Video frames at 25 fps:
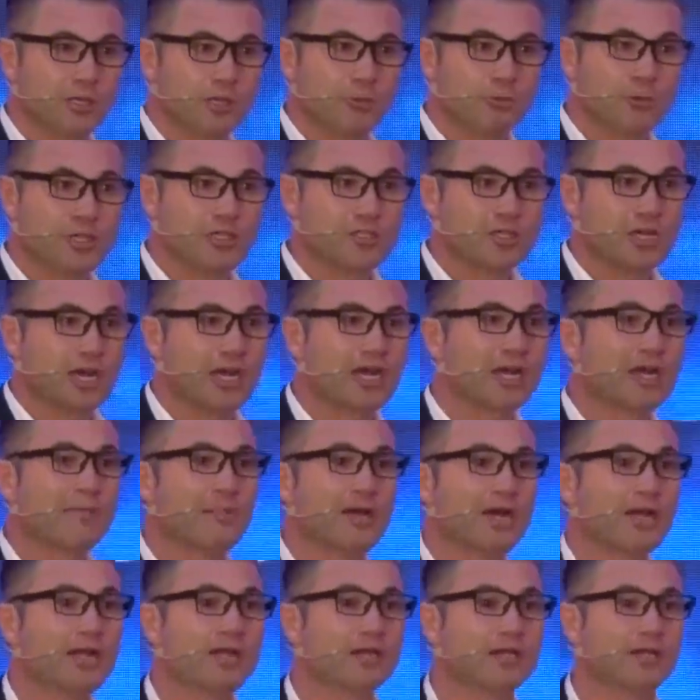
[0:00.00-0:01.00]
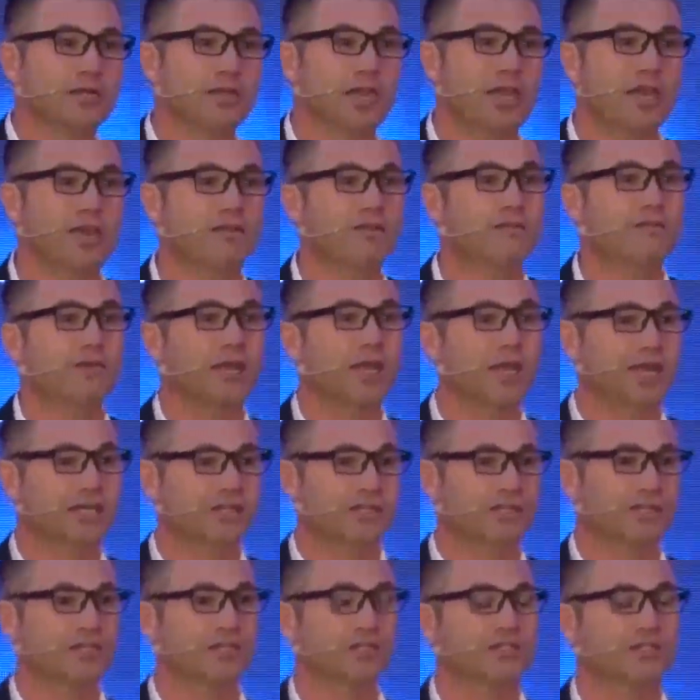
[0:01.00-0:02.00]
We talk about it in every
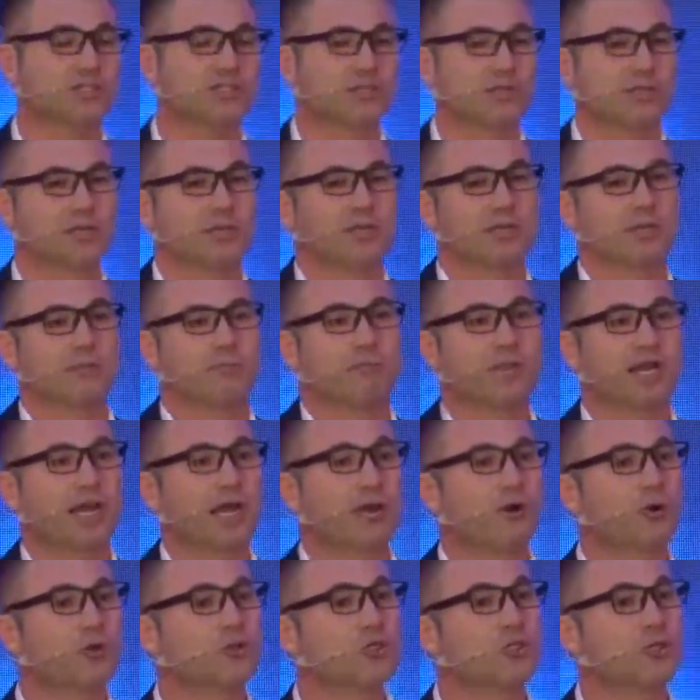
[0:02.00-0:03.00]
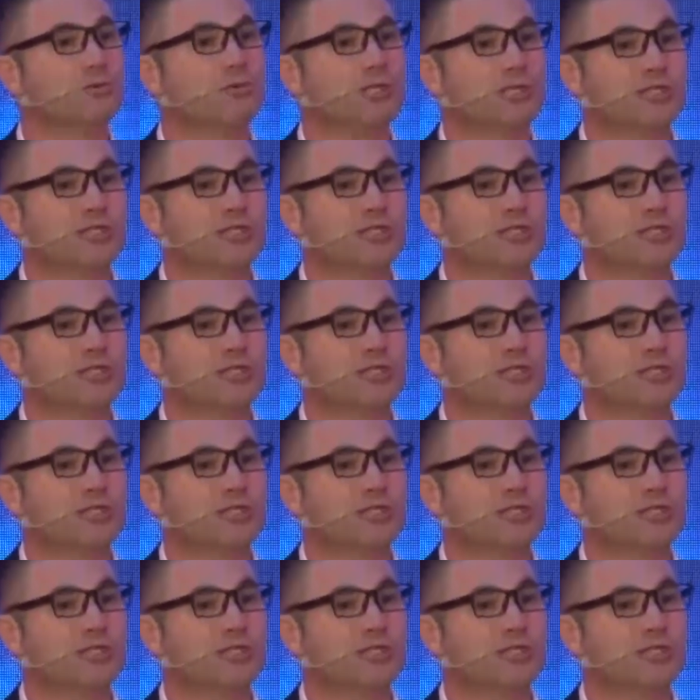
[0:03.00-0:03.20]
essence, but I also will